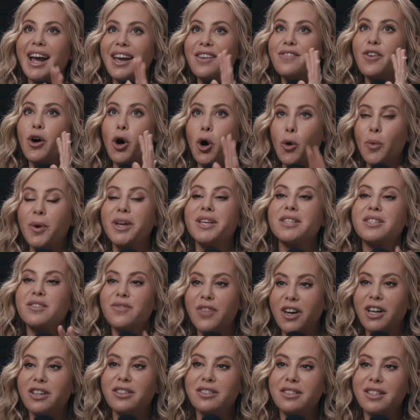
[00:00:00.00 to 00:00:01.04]
have always
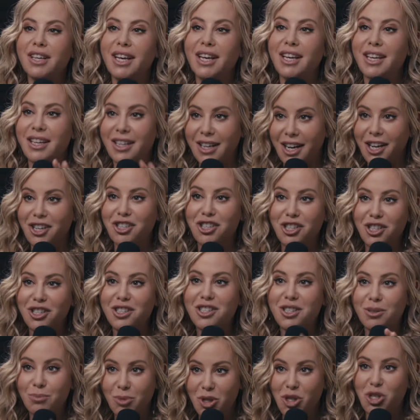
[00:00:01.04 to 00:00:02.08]
felt a connection
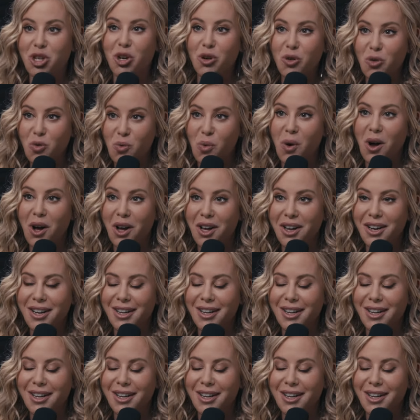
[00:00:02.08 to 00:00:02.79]
to Michelle Kwan.